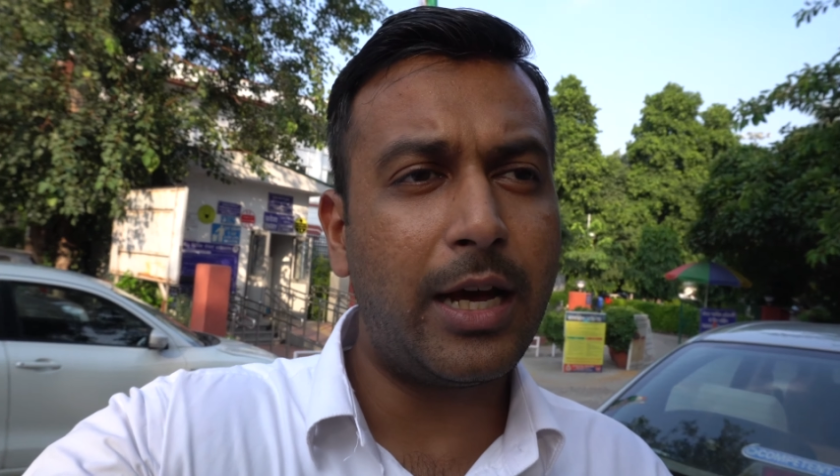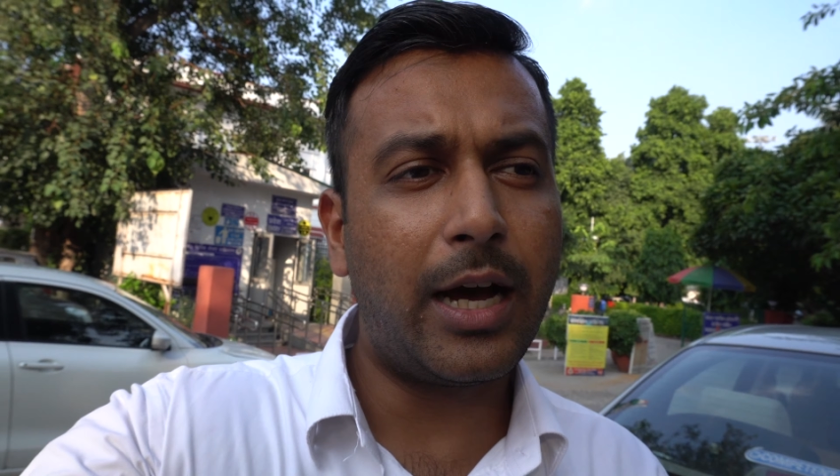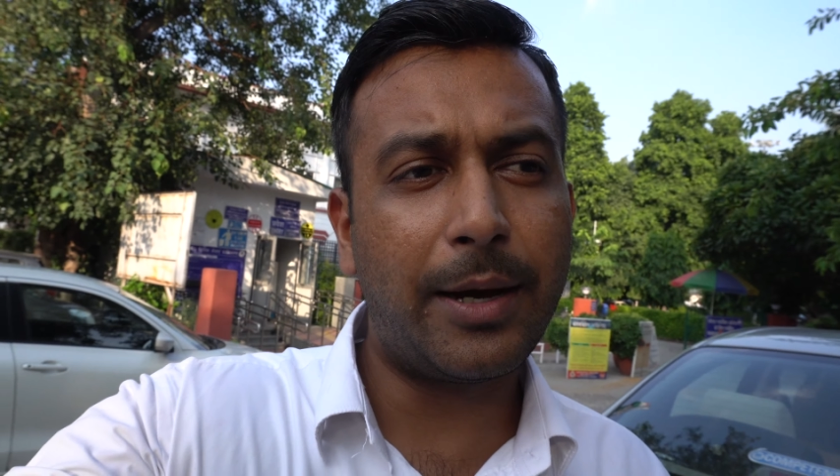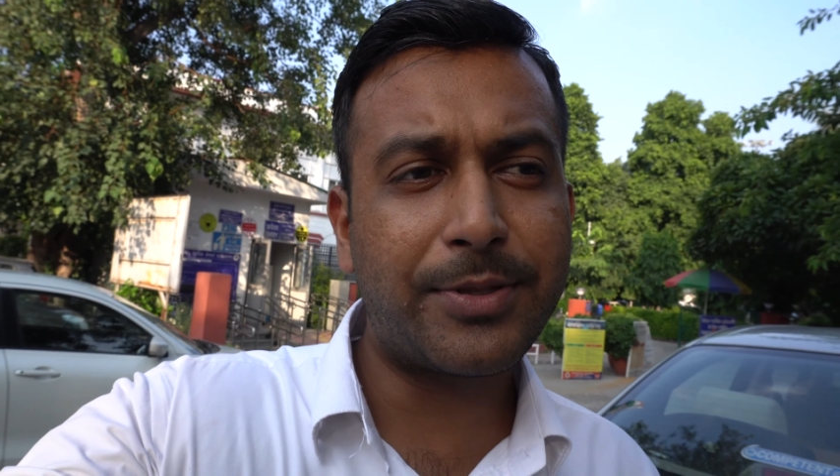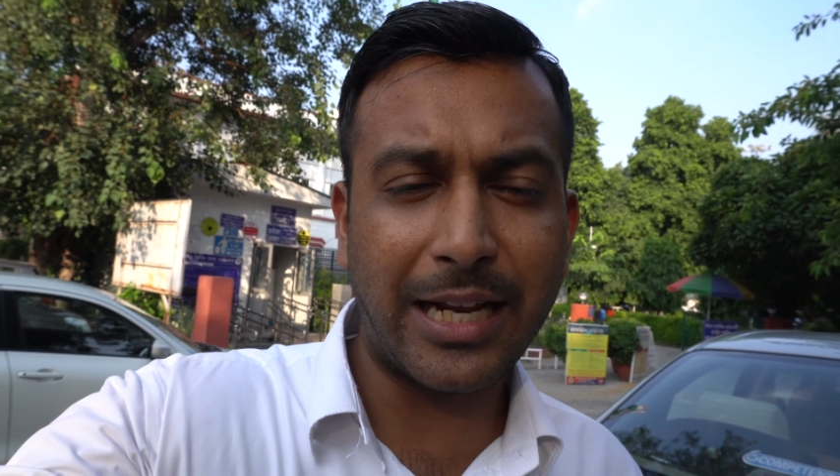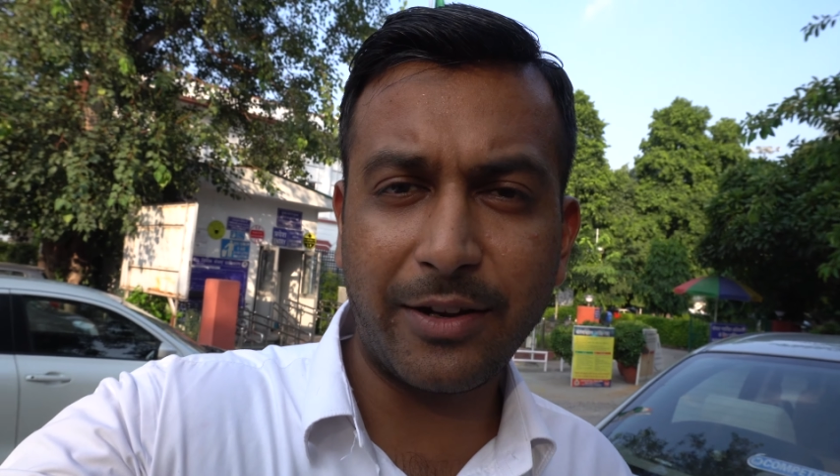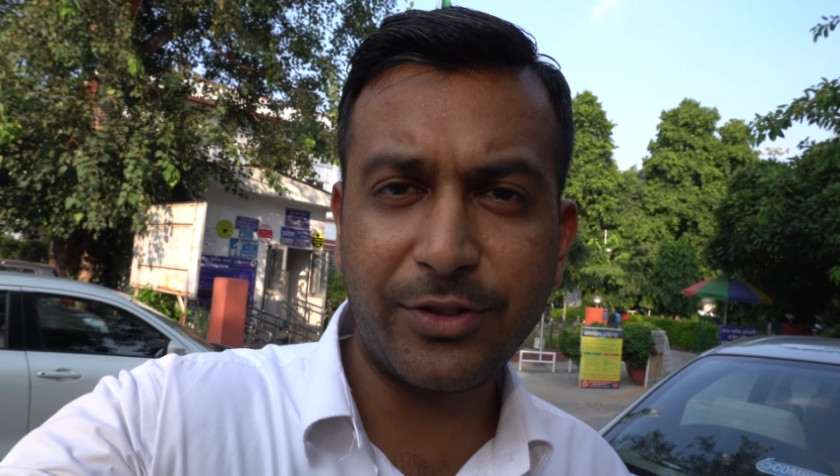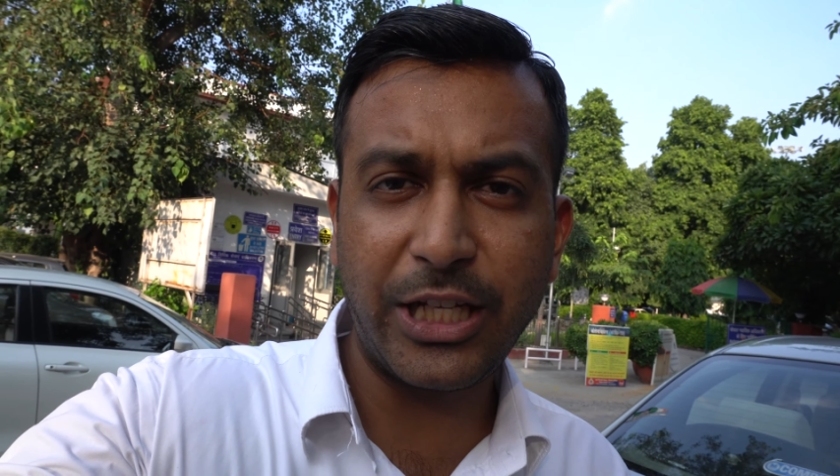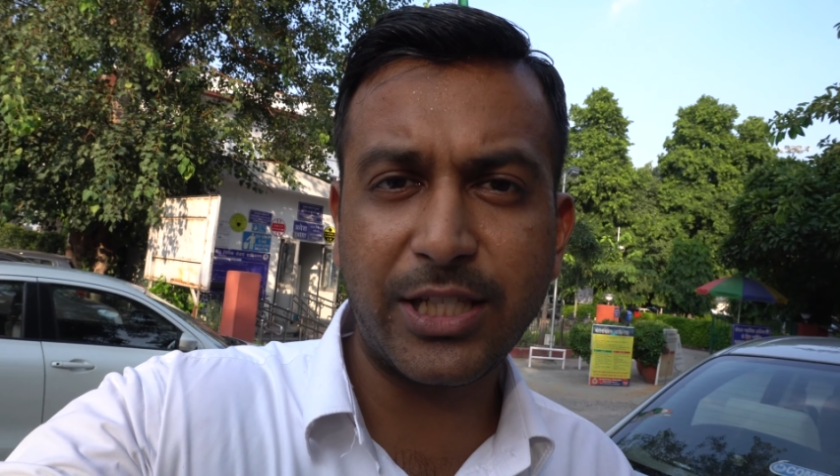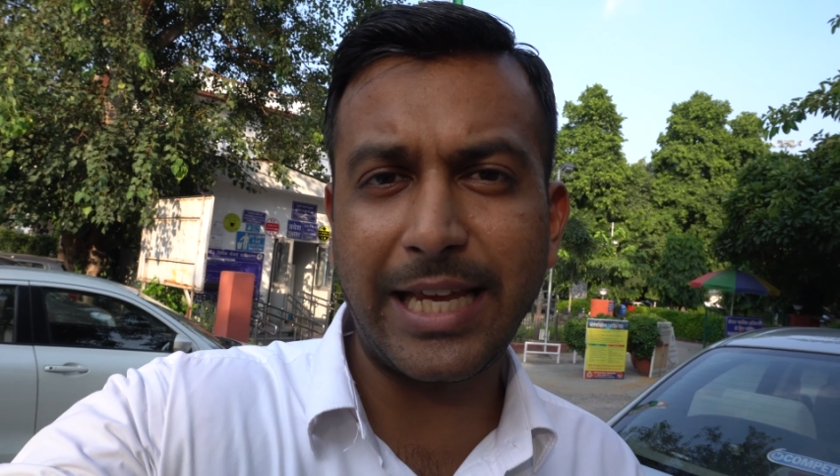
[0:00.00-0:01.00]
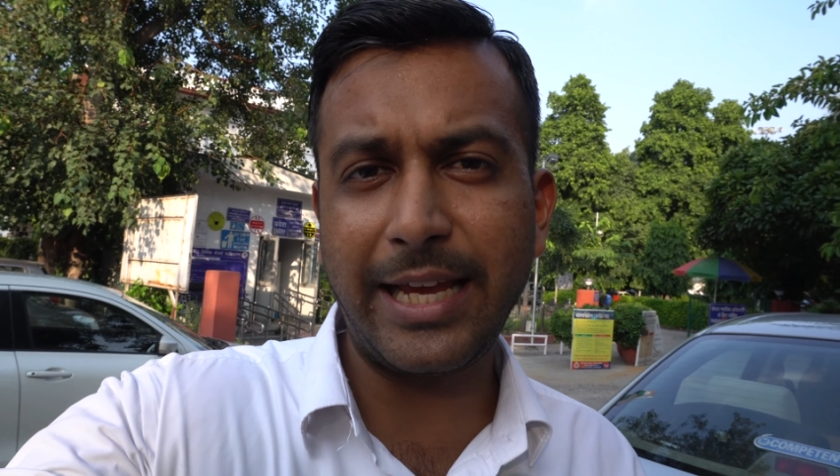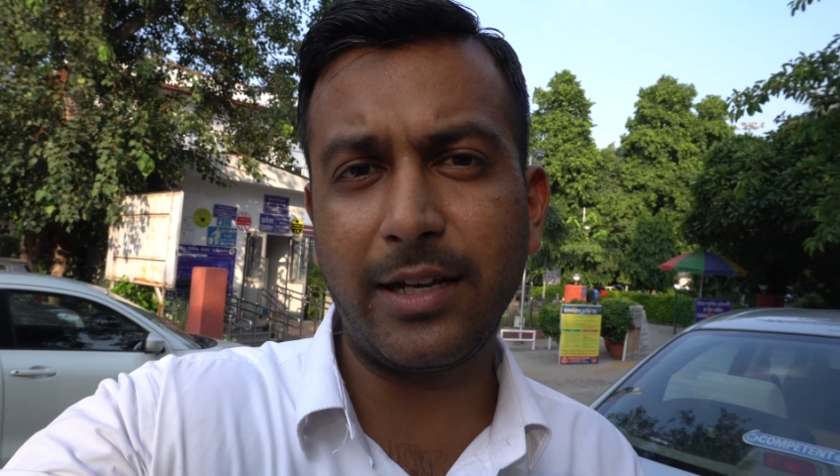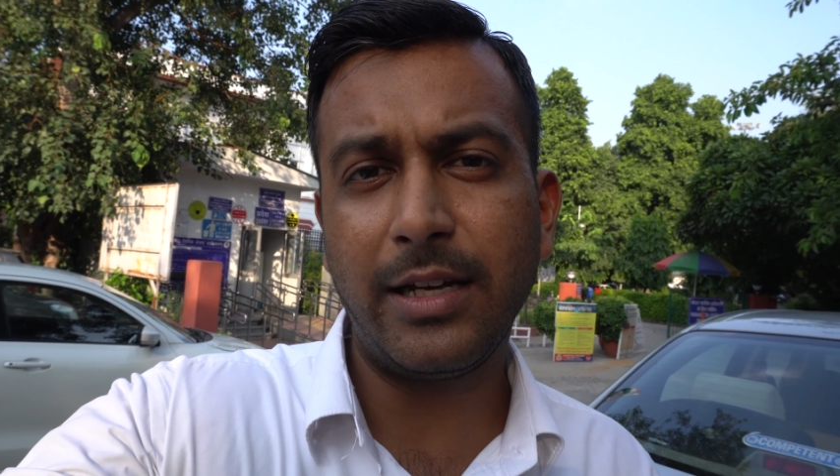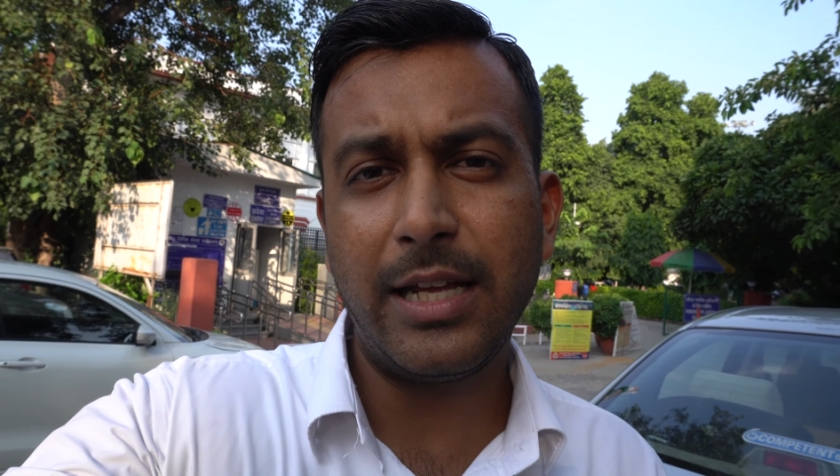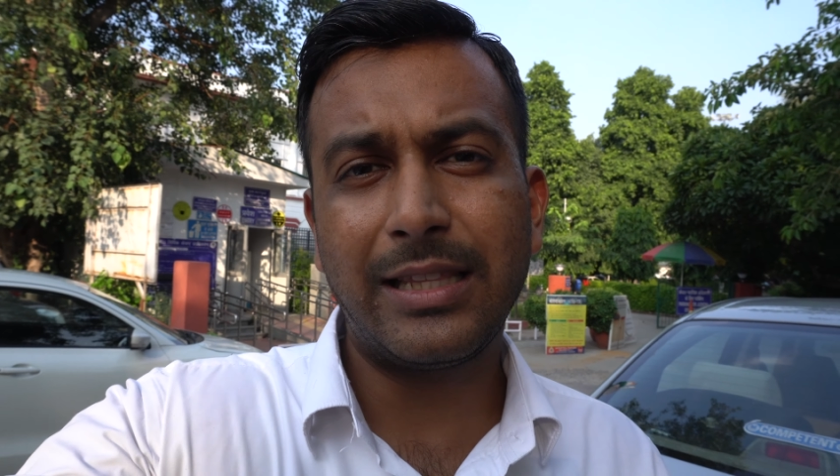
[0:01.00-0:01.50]
uh, Sarabjit
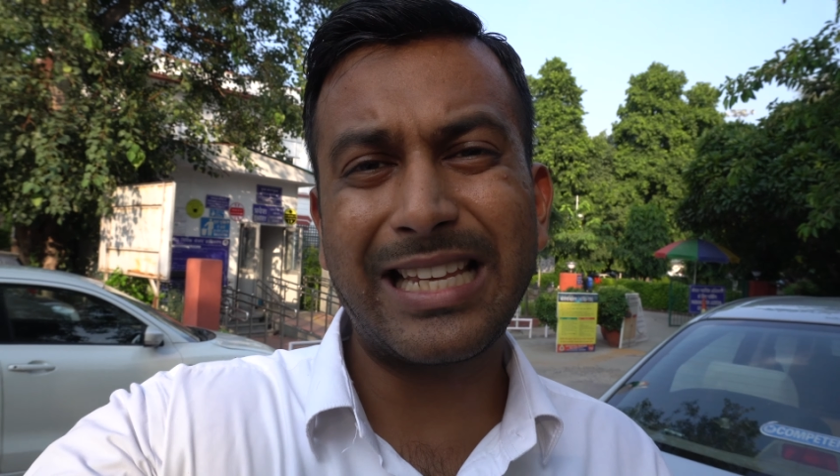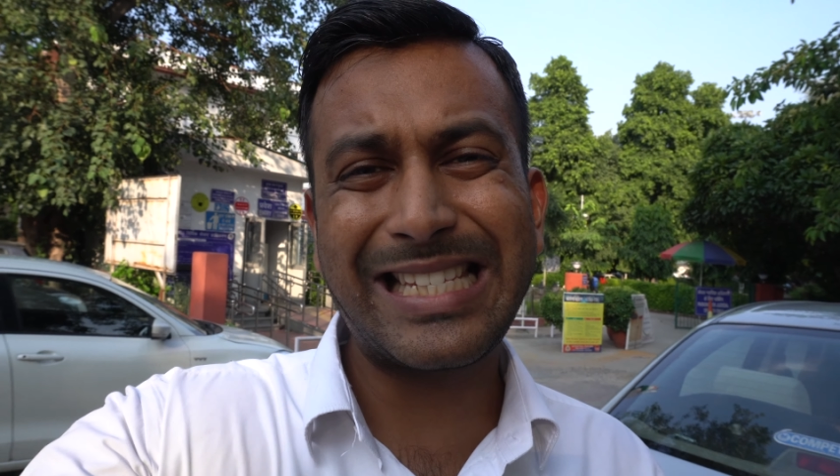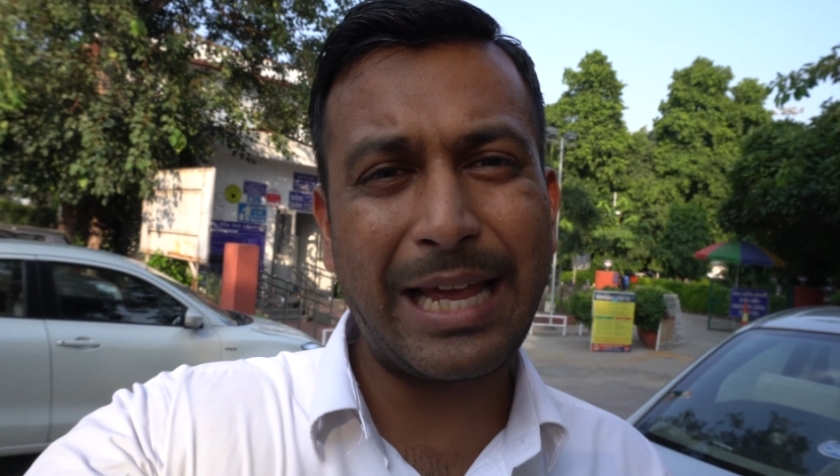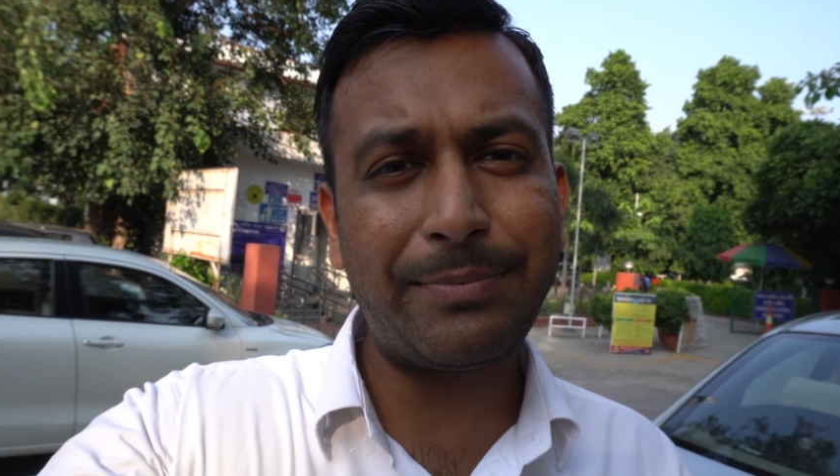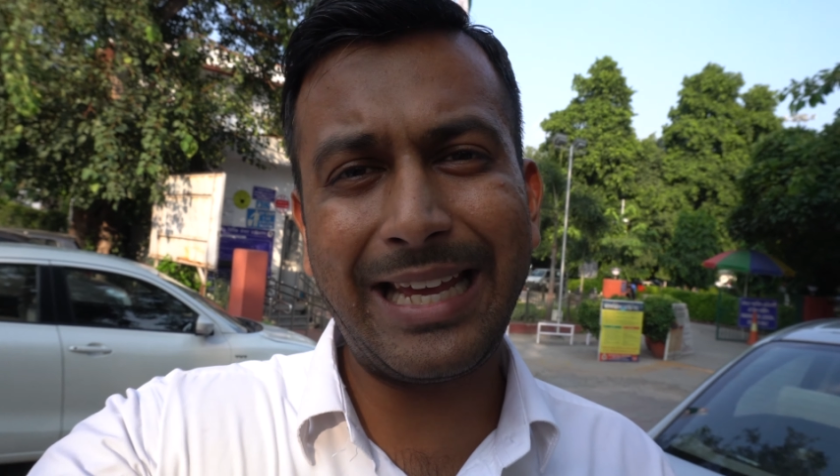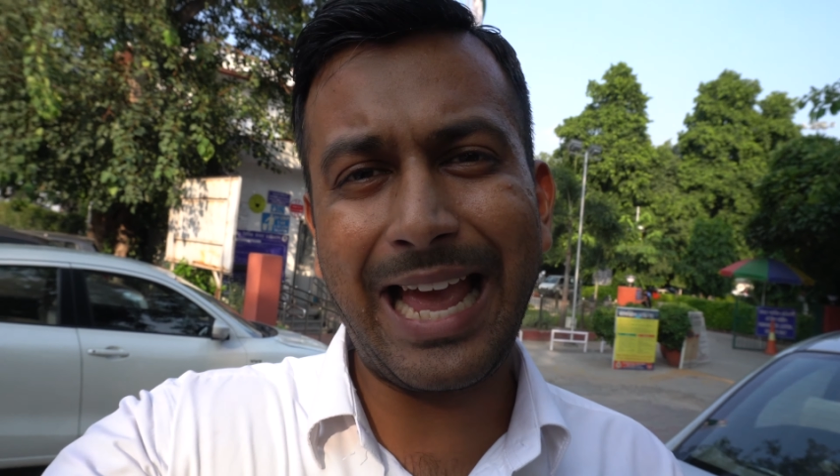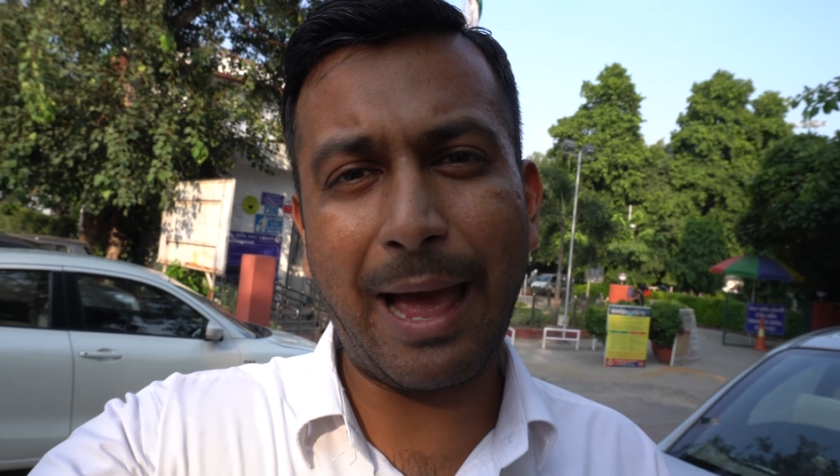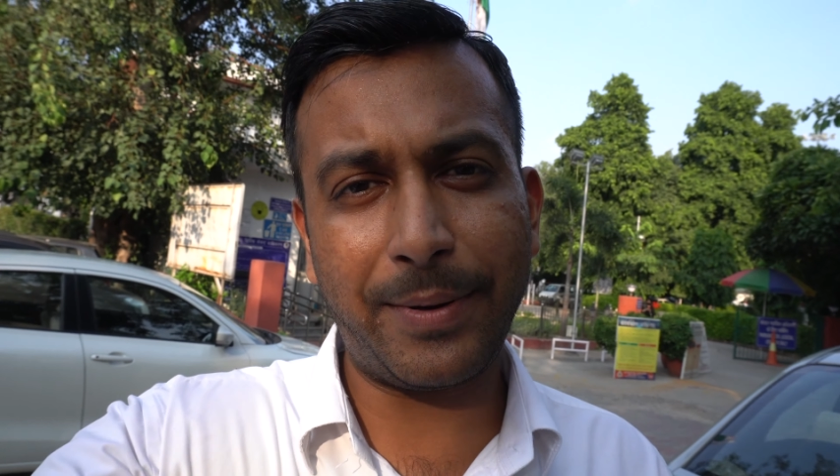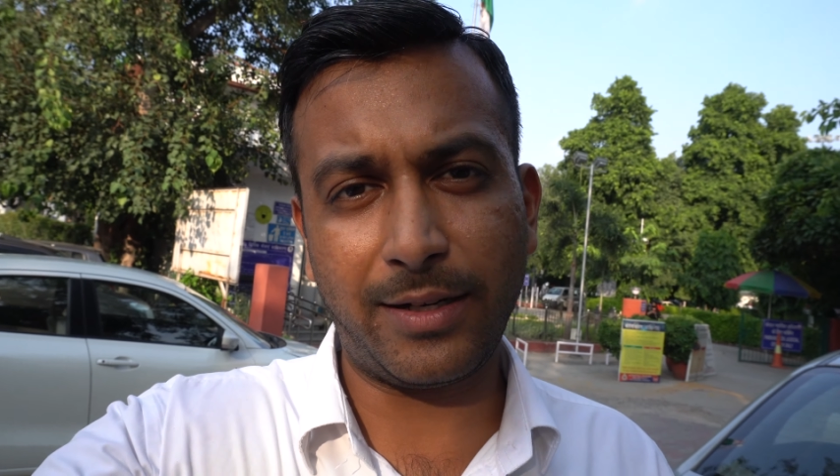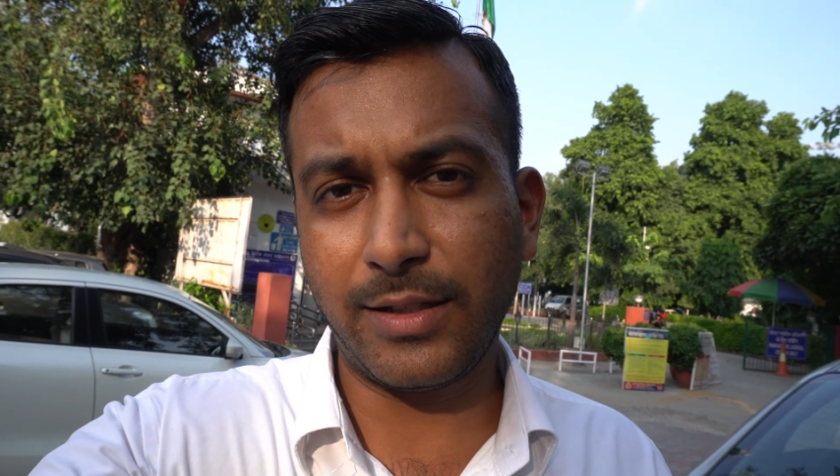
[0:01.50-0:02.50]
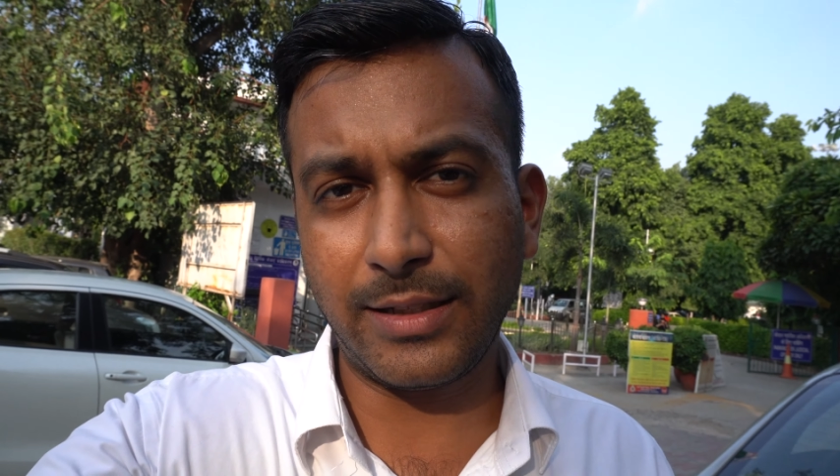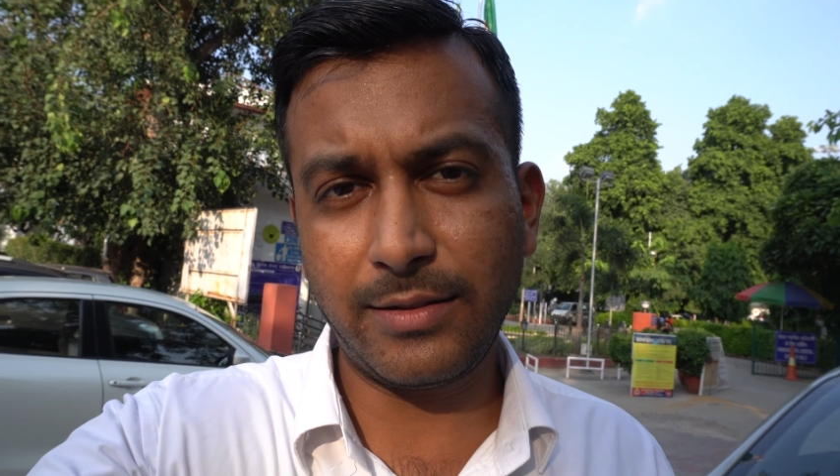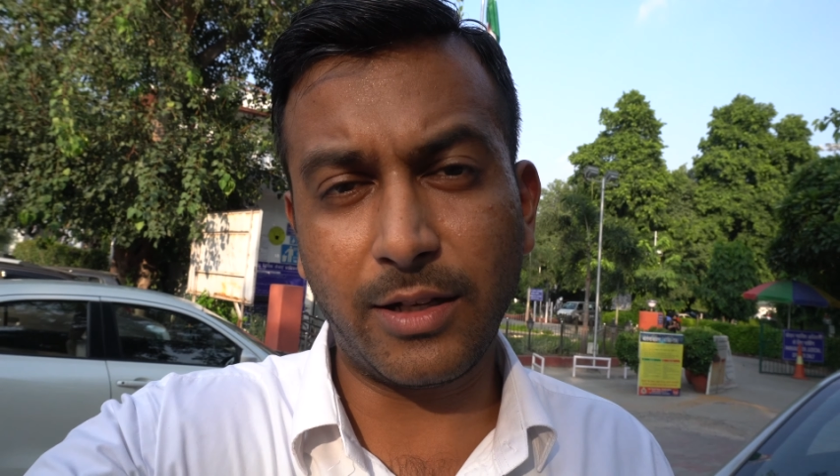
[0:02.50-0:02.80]
Singh the same thing happened the,